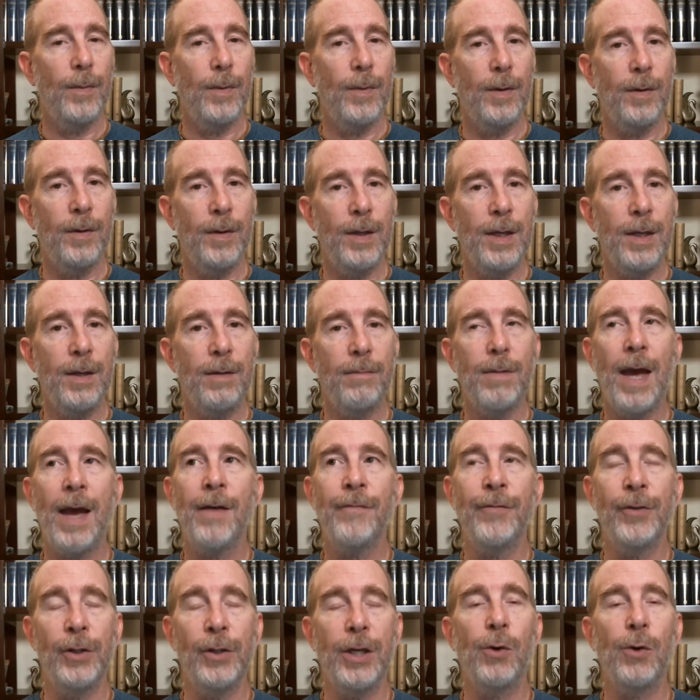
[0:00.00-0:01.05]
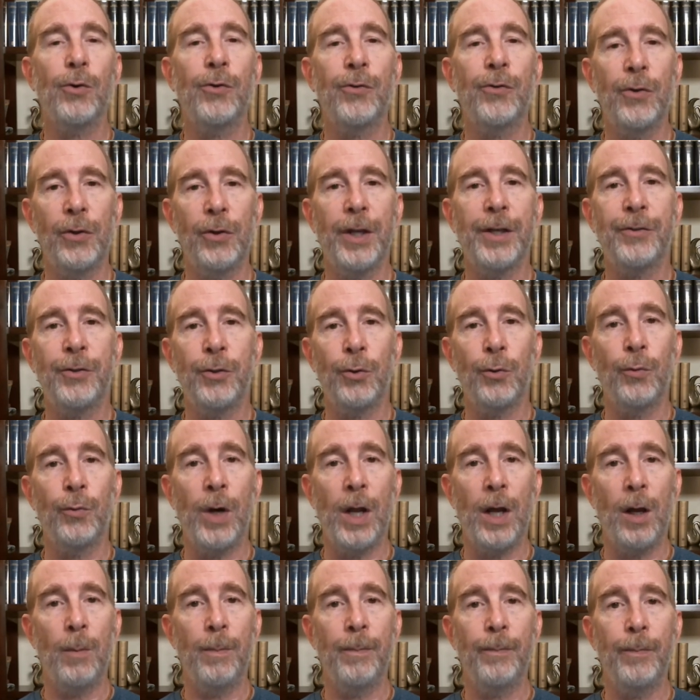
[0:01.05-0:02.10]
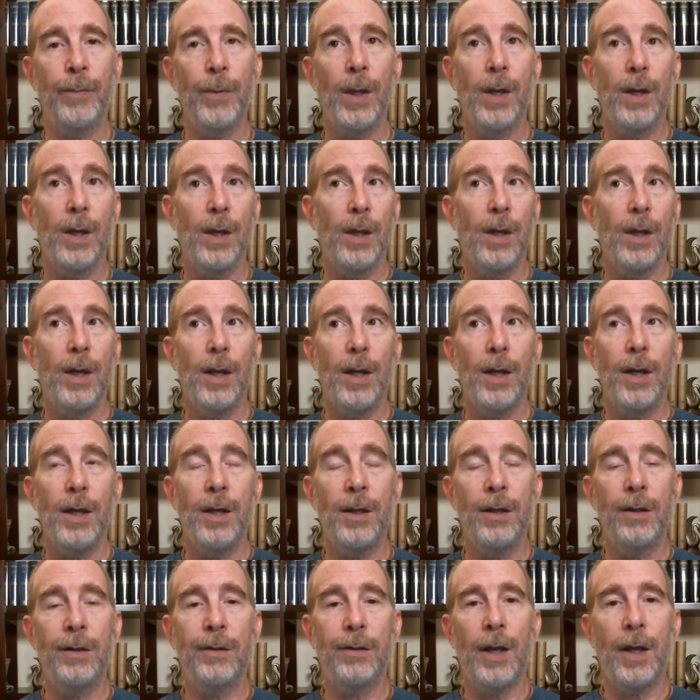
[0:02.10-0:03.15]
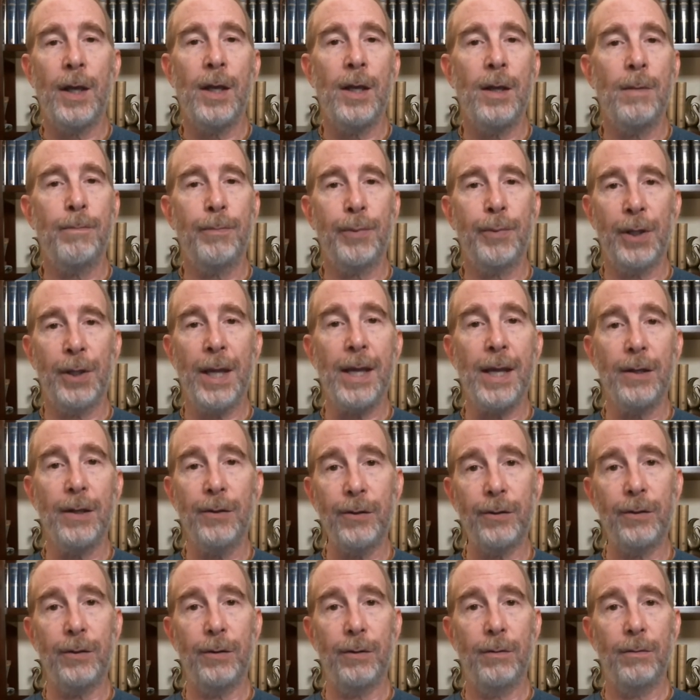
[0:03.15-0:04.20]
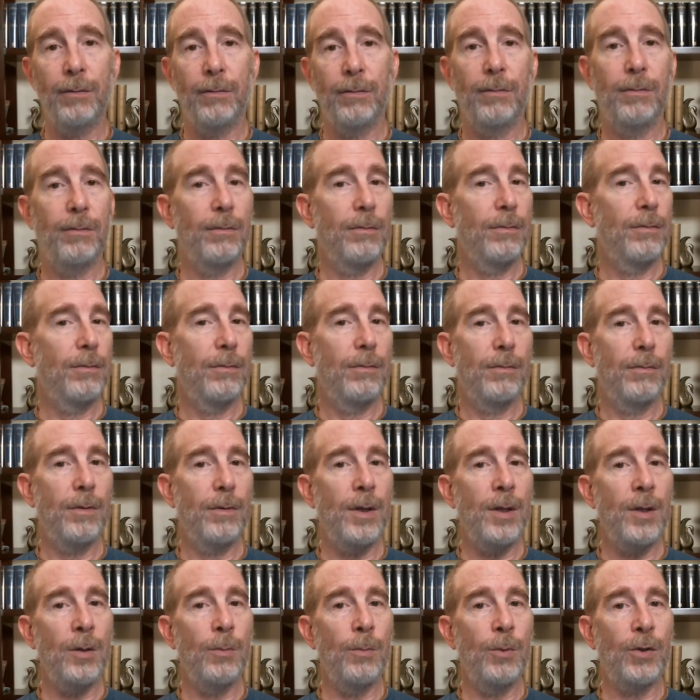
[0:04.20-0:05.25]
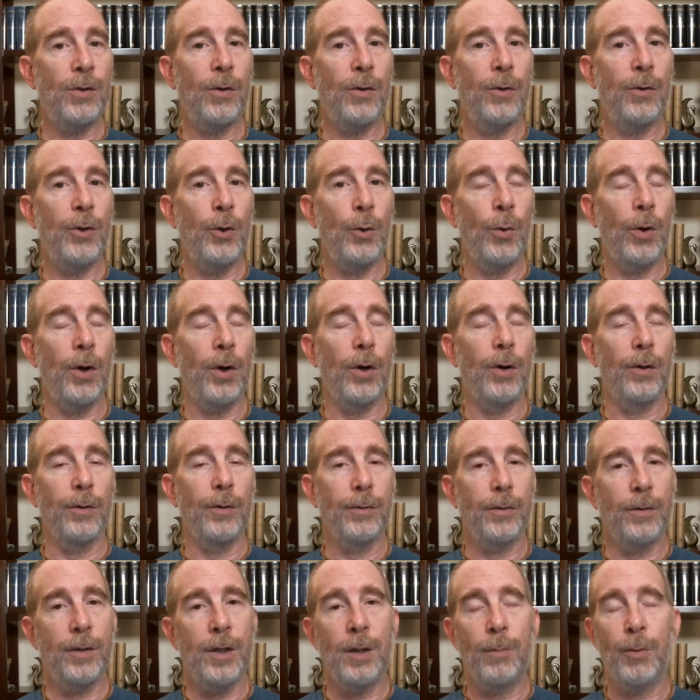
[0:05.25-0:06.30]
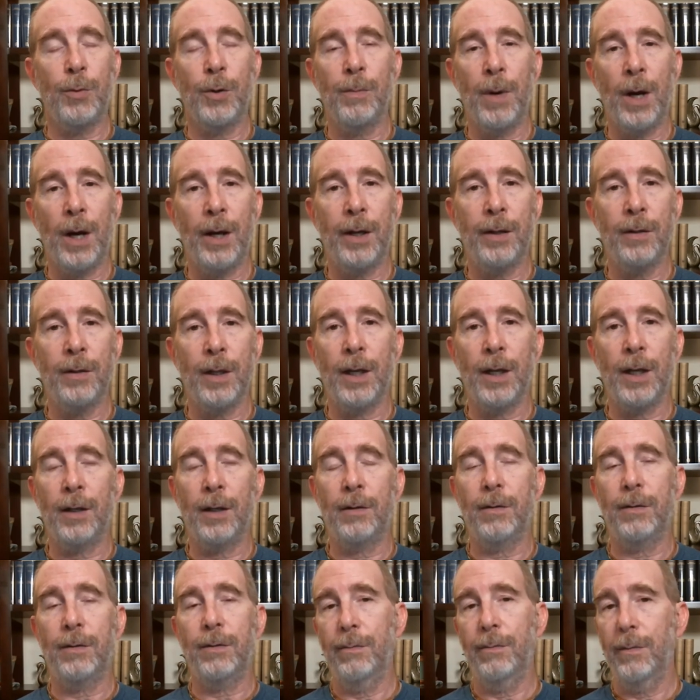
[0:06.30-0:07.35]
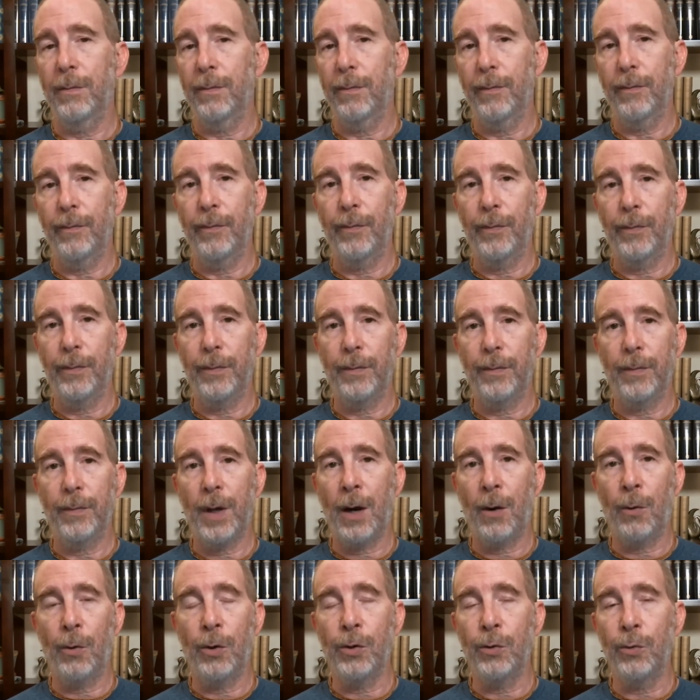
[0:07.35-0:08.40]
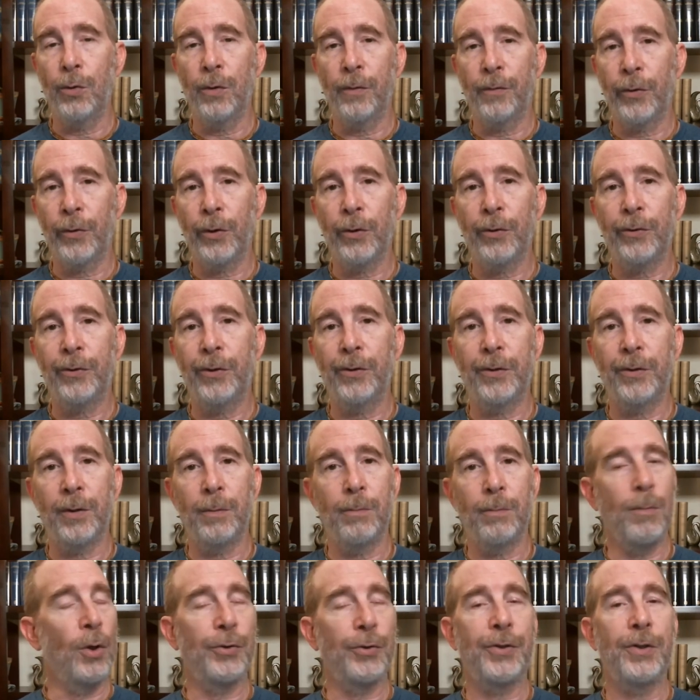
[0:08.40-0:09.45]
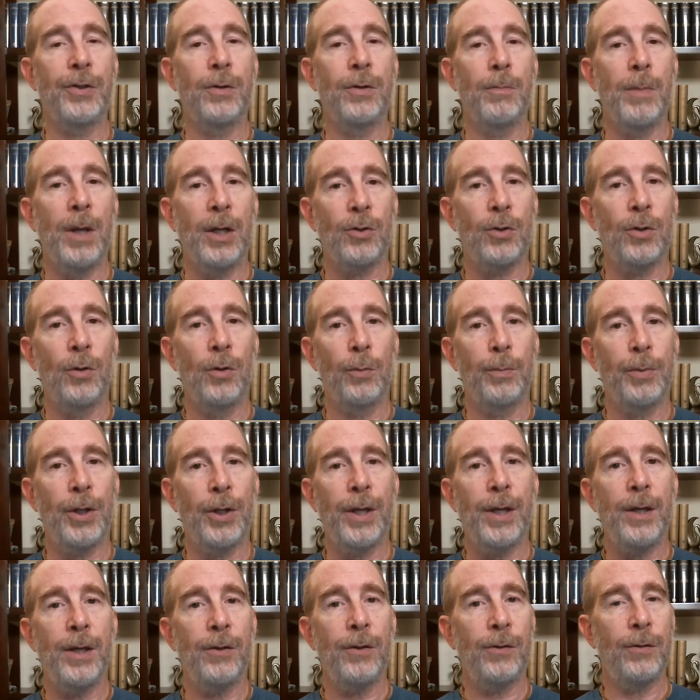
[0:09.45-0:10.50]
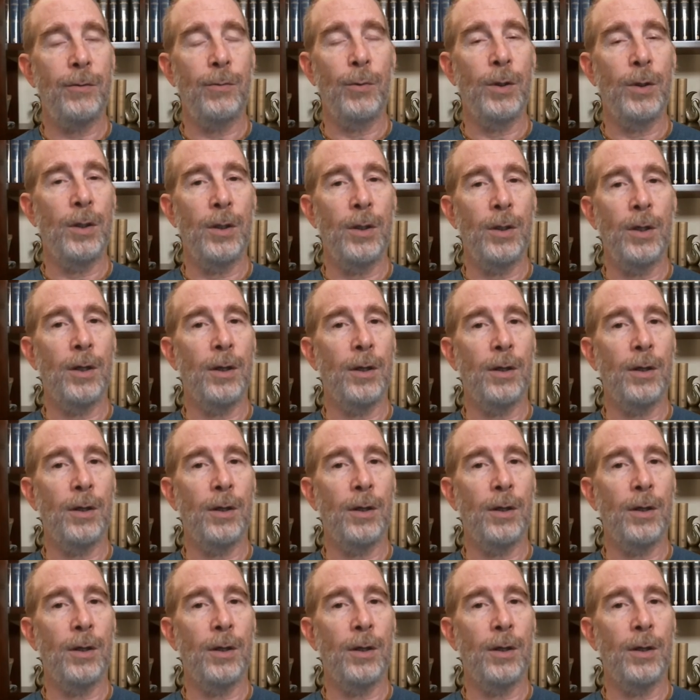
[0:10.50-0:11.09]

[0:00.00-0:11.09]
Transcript: The heavenly or celestial realm is a place in the material world. Keep in mind that our universe is a multidimensional place. We